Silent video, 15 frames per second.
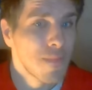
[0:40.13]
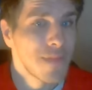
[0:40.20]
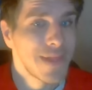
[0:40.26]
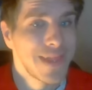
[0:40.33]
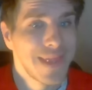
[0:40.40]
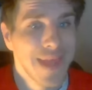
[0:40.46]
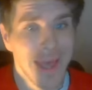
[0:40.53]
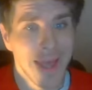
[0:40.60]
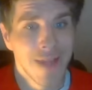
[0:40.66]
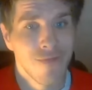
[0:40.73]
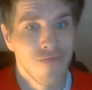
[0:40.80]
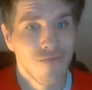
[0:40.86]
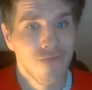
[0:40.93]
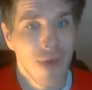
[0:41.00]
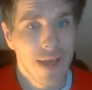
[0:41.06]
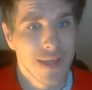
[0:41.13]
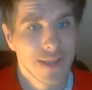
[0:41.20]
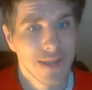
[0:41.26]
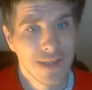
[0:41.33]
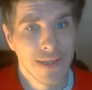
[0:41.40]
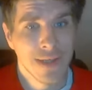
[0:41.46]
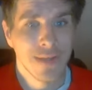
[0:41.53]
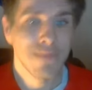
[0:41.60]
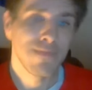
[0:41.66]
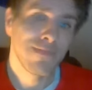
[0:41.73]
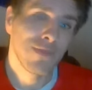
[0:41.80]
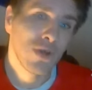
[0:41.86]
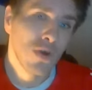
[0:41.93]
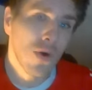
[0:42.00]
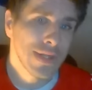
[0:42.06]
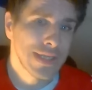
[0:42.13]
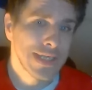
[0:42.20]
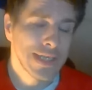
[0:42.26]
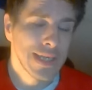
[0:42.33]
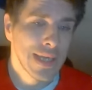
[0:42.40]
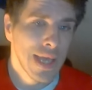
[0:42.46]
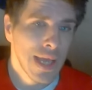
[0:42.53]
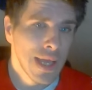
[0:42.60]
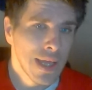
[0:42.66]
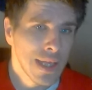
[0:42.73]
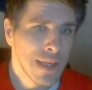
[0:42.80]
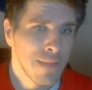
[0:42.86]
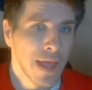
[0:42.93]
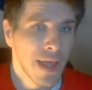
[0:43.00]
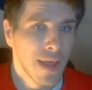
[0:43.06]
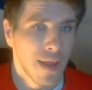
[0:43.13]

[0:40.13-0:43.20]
Then Wrexham got into the game.